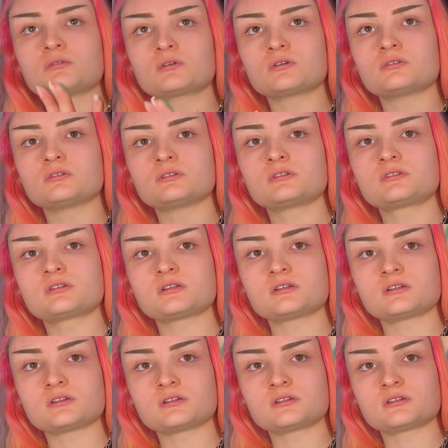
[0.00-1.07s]
golds.
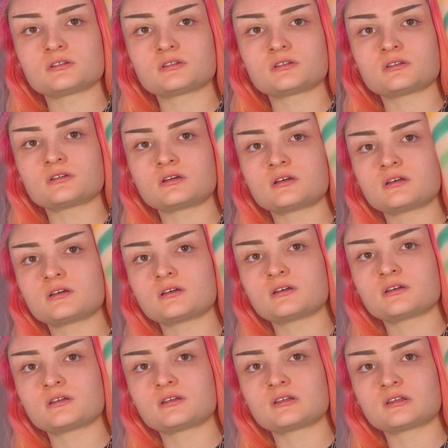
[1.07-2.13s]

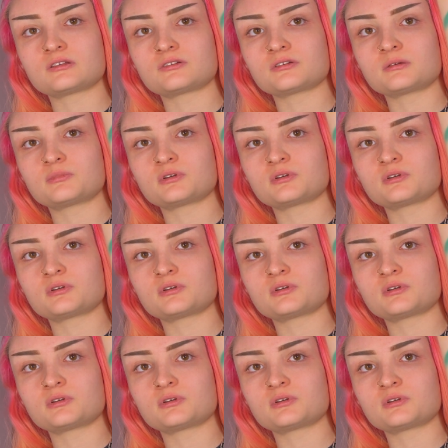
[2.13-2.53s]
It's really